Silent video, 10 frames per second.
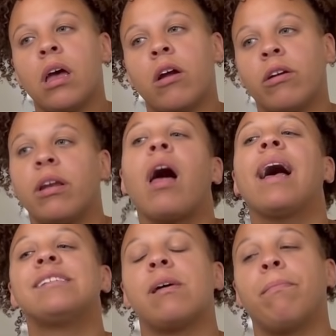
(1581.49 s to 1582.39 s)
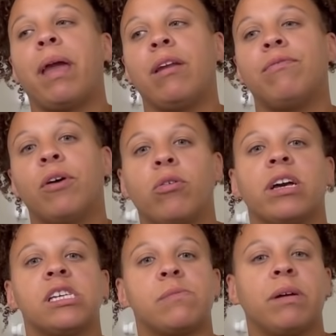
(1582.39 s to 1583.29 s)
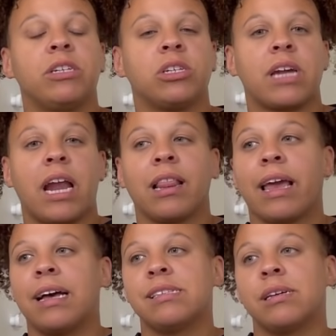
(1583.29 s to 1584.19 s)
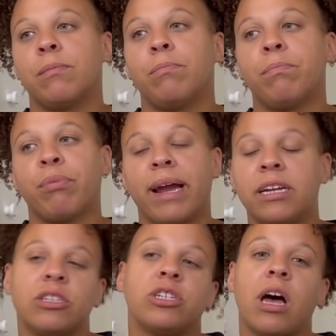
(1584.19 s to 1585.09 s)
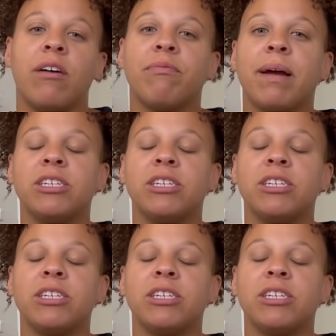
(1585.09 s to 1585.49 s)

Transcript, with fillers: or not as a main focus, but just kind of like as a branch of my